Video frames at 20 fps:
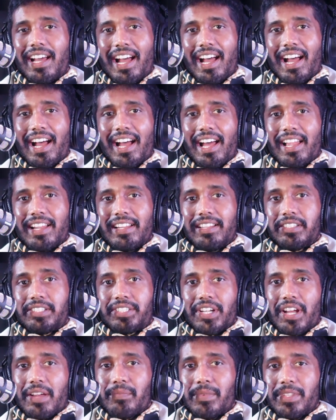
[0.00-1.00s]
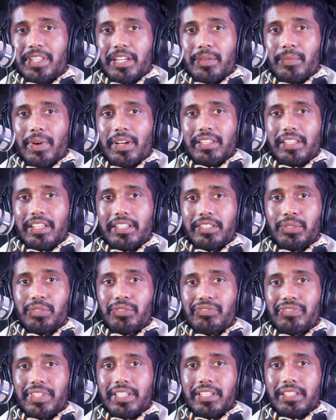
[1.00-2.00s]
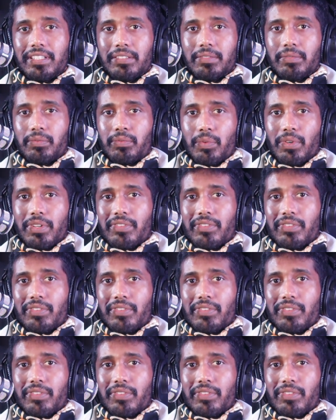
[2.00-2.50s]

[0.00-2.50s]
And share it with anyone that you feel